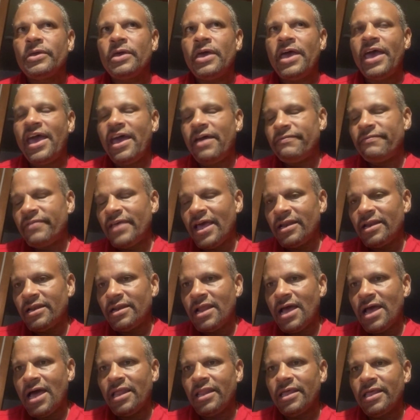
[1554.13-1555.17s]
have that
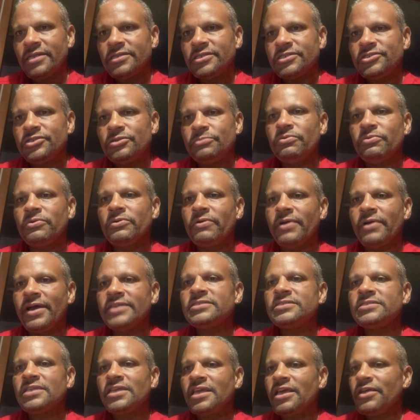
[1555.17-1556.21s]
knowledge to
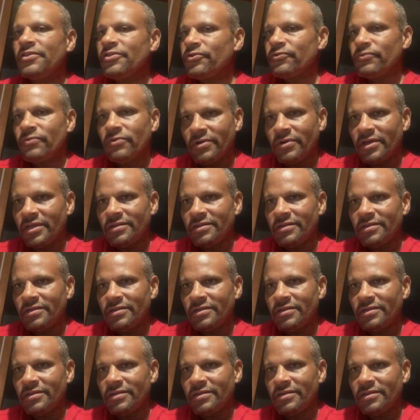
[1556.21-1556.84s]
progress to get through it.